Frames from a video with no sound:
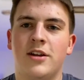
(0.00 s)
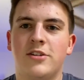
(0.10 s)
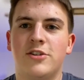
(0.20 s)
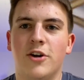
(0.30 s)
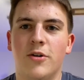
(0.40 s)

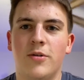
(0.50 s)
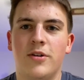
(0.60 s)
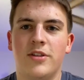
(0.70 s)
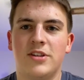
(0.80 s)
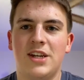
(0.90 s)
So,
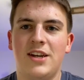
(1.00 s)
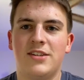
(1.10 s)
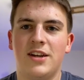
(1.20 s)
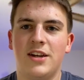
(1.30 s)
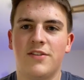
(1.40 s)
the
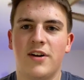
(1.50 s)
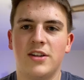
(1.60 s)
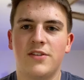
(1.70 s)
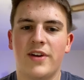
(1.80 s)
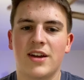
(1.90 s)
CDC
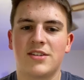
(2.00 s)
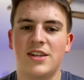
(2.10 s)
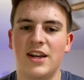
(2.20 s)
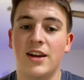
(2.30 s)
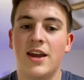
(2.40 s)
defines a
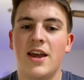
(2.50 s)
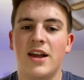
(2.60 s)
vaccine